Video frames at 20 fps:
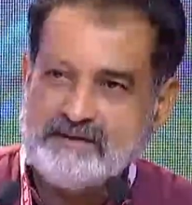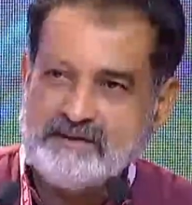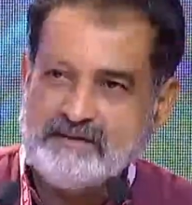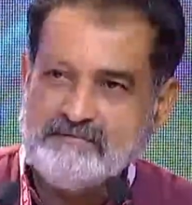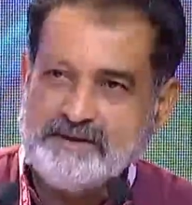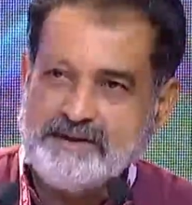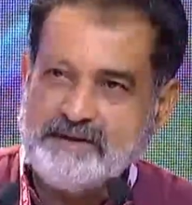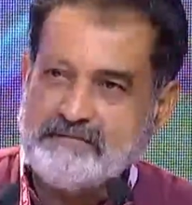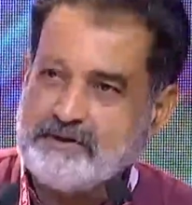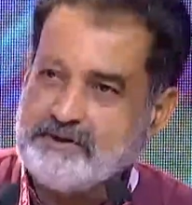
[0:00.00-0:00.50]

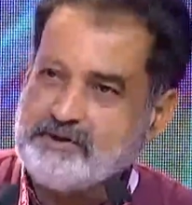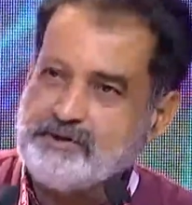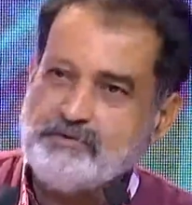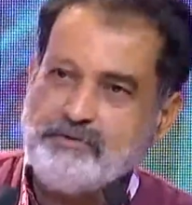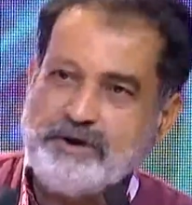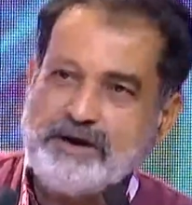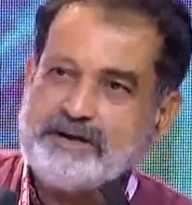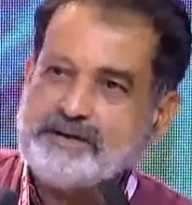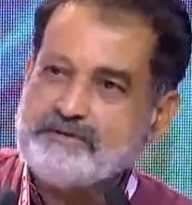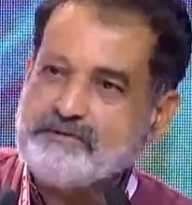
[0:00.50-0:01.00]
We never knew
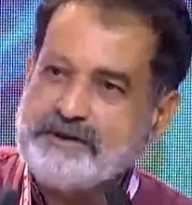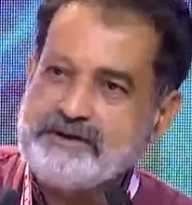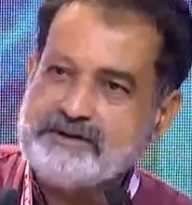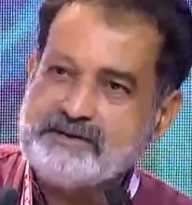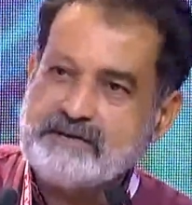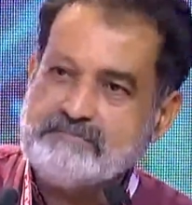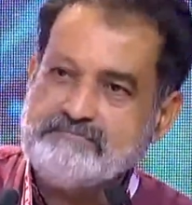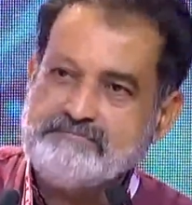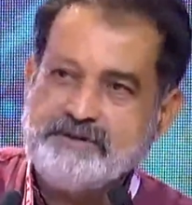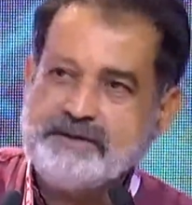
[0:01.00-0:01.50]
why it went
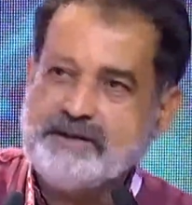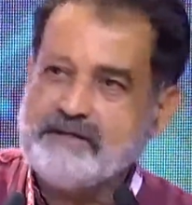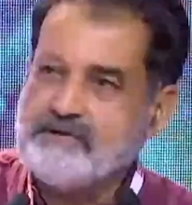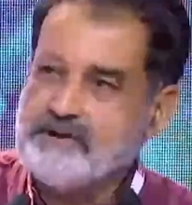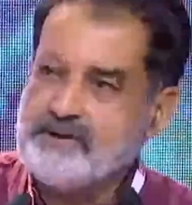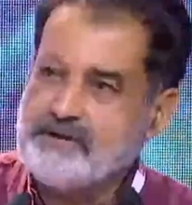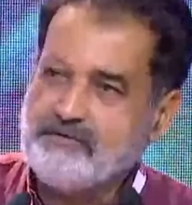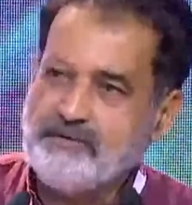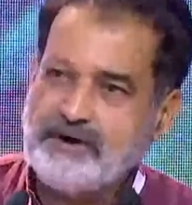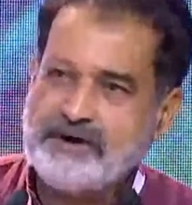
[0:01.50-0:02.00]
up. We never
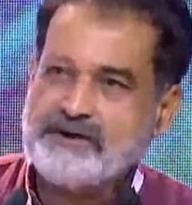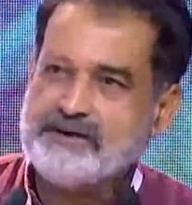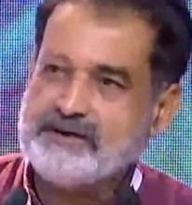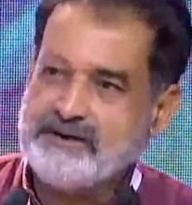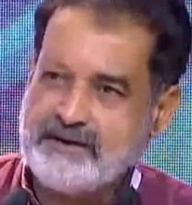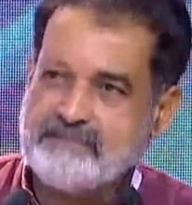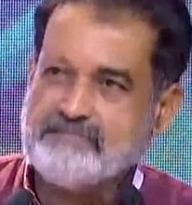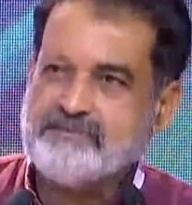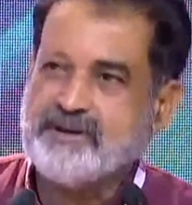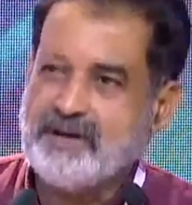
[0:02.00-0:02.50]
knew why it
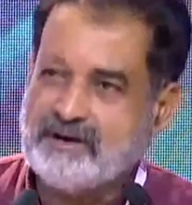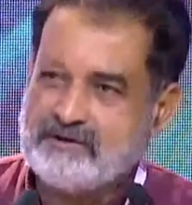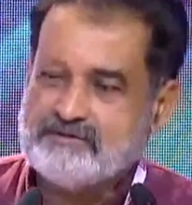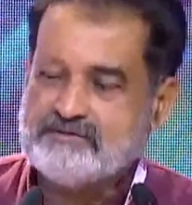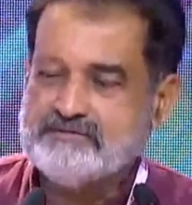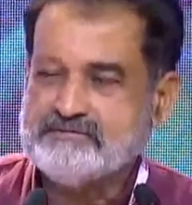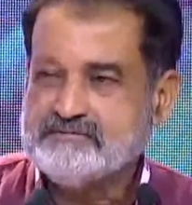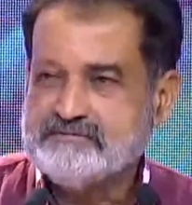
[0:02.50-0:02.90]
came down.